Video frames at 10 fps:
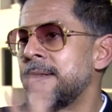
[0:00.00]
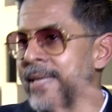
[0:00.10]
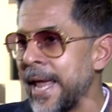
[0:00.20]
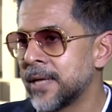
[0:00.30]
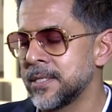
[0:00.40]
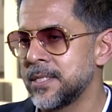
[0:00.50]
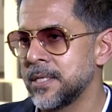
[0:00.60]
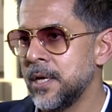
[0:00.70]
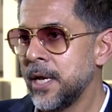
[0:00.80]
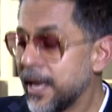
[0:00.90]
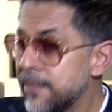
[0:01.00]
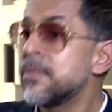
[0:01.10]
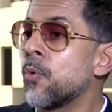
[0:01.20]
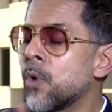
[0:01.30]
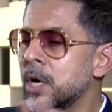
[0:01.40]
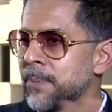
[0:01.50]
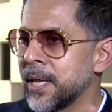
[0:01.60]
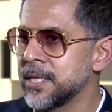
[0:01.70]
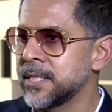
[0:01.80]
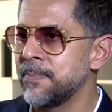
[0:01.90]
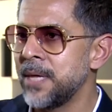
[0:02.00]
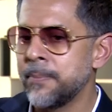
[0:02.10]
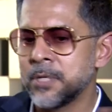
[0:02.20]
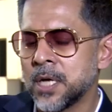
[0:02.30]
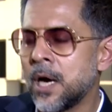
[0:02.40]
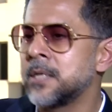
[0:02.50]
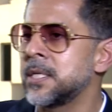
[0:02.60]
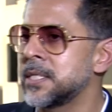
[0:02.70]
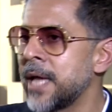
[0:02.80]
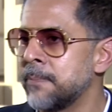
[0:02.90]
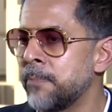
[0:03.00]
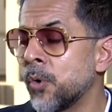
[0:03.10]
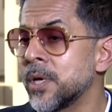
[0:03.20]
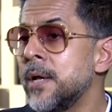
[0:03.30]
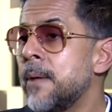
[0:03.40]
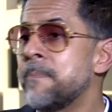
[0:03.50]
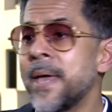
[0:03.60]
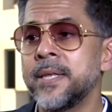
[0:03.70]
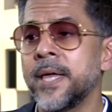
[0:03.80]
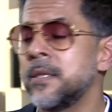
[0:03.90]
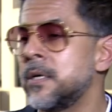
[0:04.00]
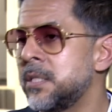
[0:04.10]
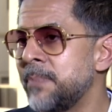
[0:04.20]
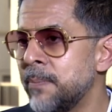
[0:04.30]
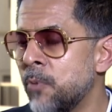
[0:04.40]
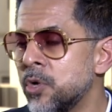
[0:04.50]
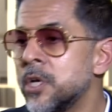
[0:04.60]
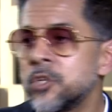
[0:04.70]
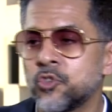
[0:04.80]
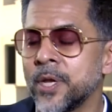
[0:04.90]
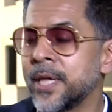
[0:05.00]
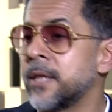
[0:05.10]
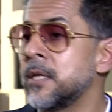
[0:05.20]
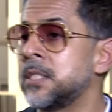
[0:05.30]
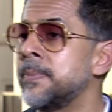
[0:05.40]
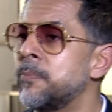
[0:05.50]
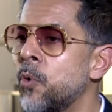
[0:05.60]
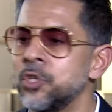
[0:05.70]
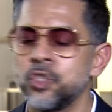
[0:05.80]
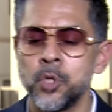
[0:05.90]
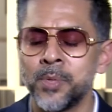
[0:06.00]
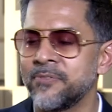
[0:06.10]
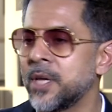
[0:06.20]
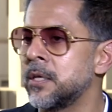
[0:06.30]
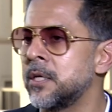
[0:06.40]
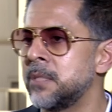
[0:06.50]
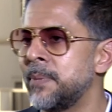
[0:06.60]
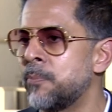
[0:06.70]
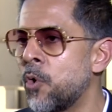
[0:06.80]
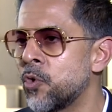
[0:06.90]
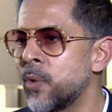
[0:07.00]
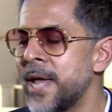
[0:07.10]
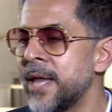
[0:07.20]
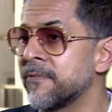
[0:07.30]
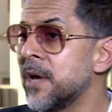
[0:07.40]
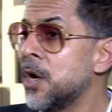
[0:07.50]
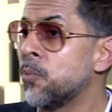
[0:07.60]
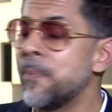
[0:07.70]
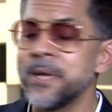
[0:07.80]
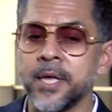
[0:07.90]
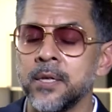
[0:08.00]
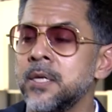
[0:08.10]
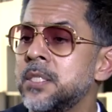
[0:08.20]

that dance in the workplace and be mm. able to understand both. Men can learn to be more nurturing, can learn to be more intuitive, can learn to be more creative. Women can